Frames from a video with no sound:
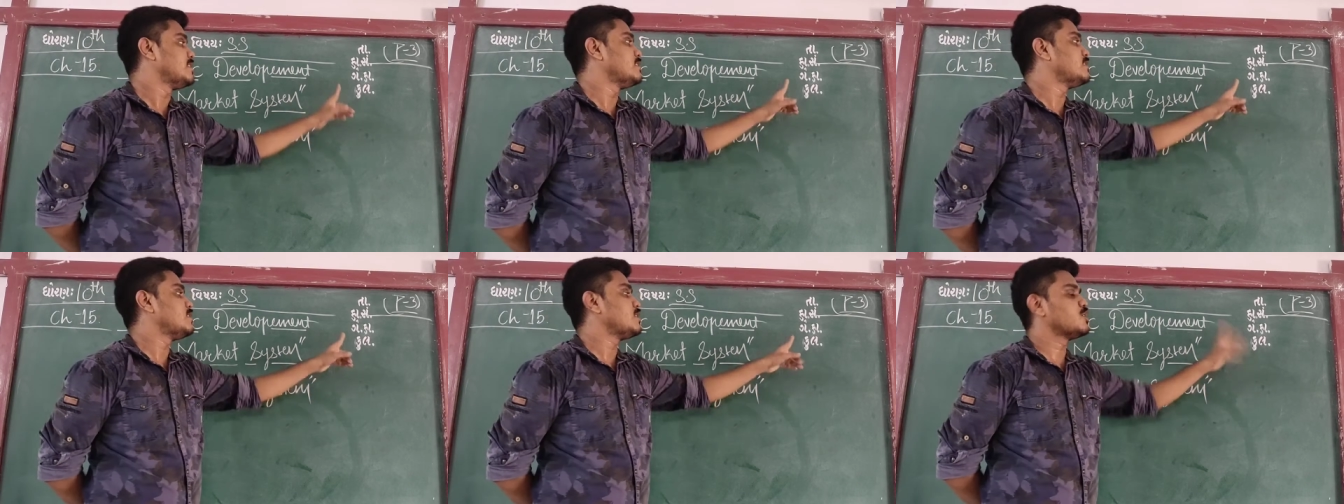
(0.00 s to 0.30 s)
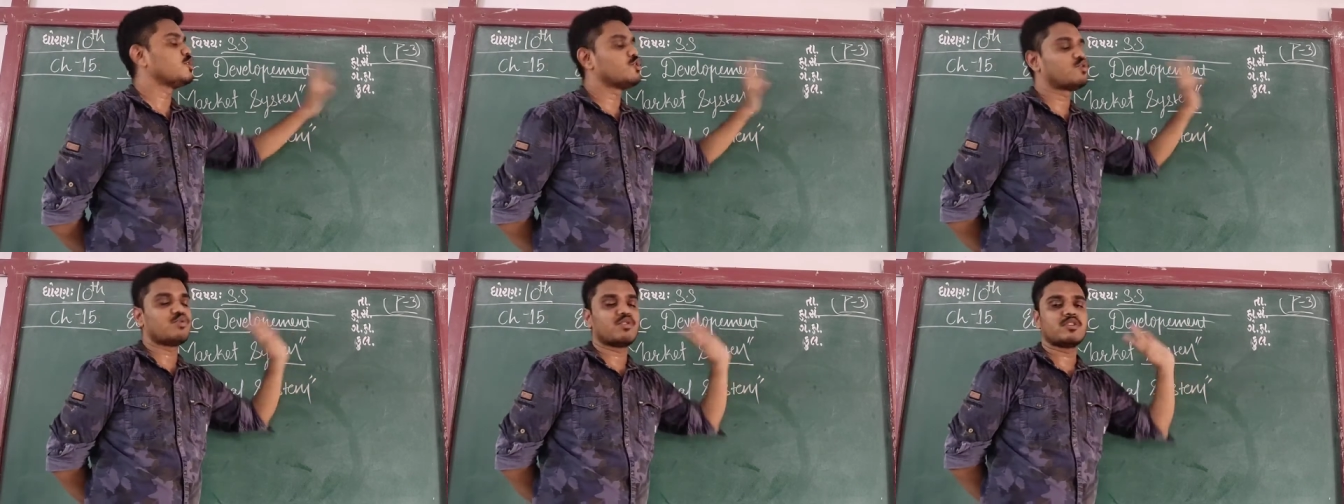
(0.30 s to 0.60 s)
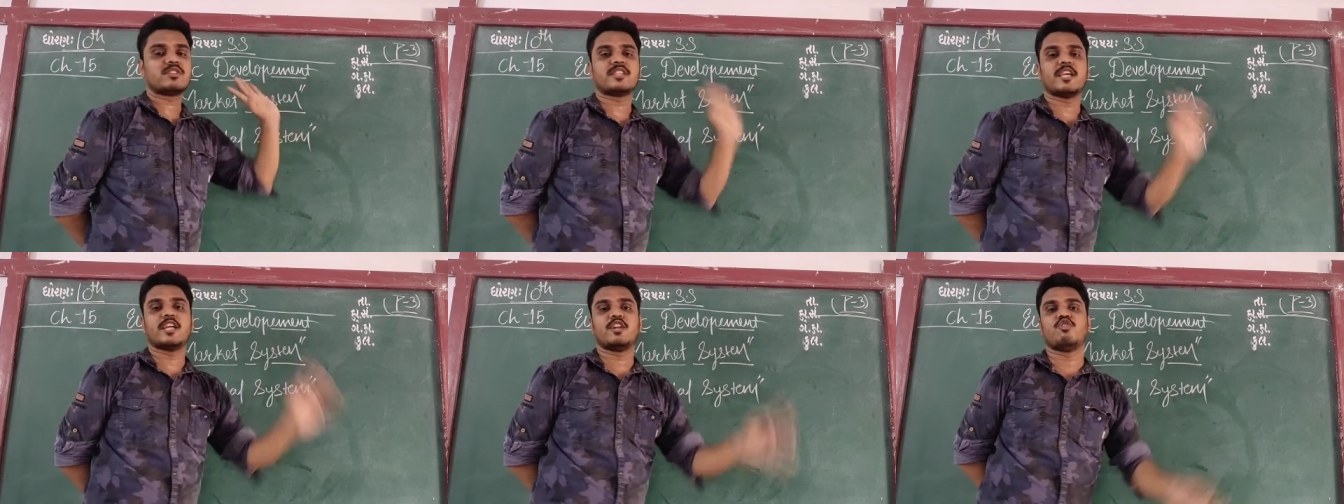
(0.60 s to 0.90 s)
then the
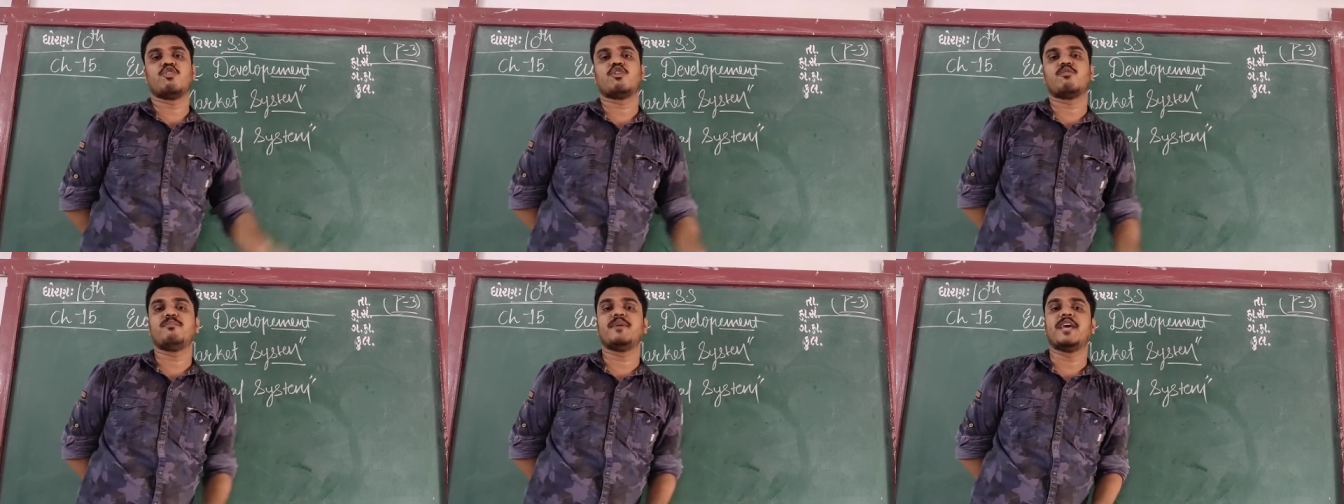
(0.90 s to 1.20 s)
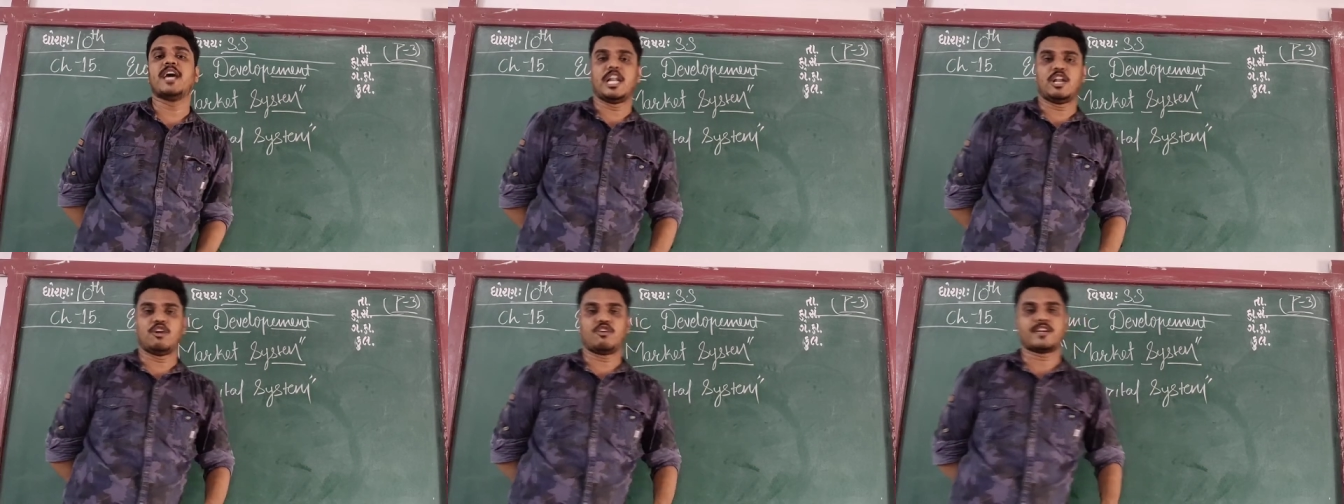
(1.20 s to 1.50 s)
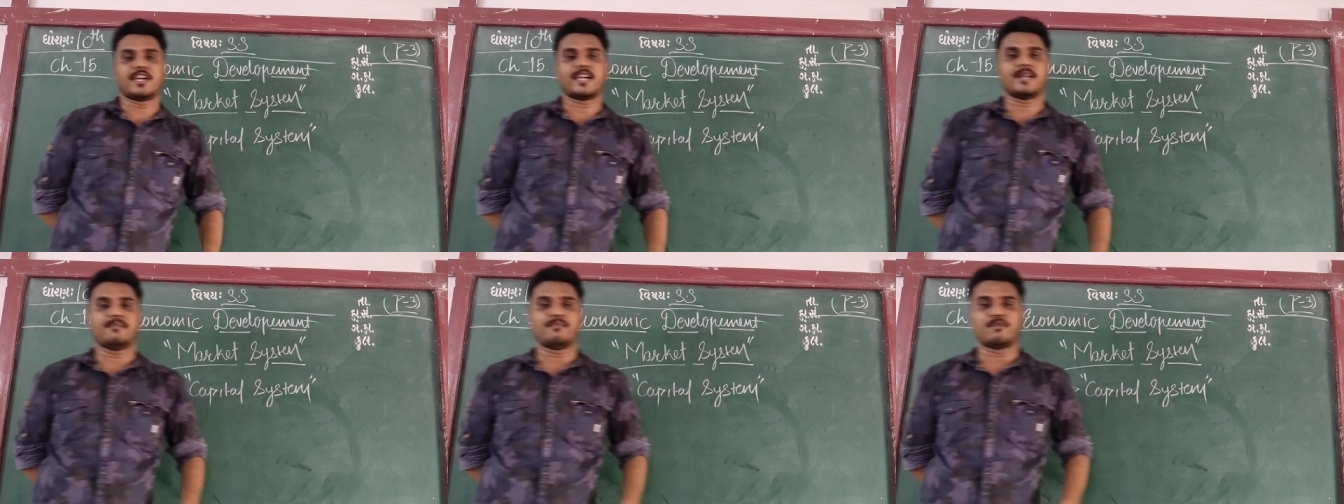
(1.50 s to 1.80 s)
resource cannot be
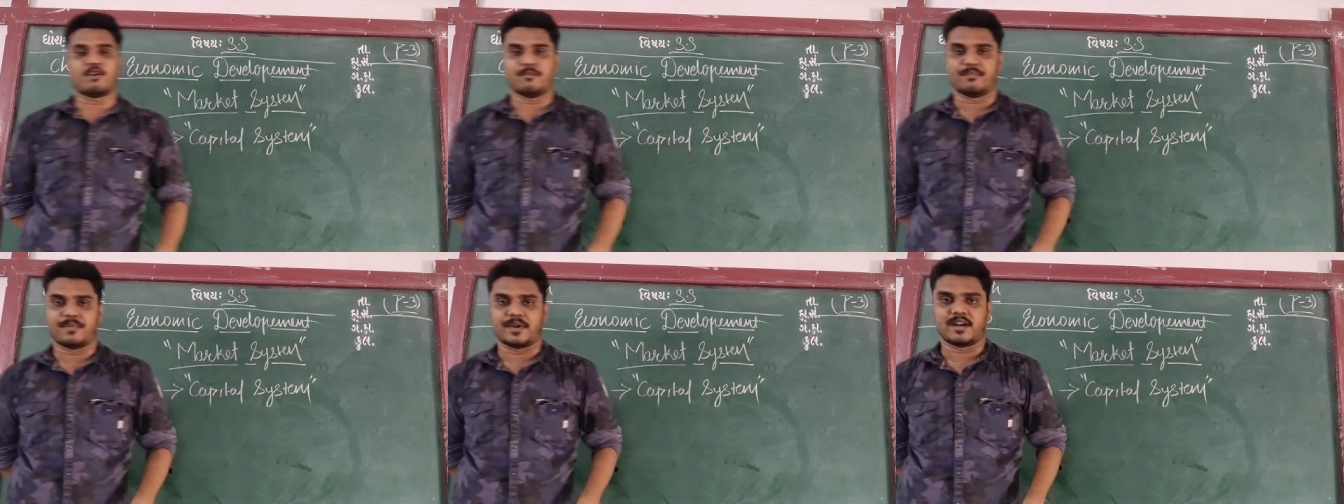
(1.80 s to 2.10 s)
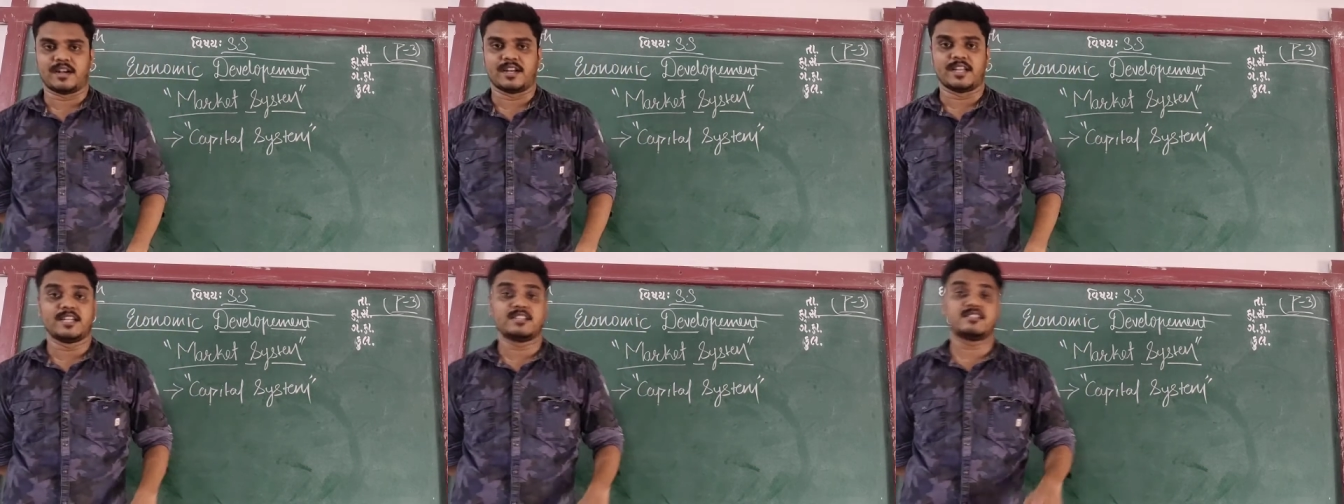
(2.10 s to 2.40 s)
allotted properly.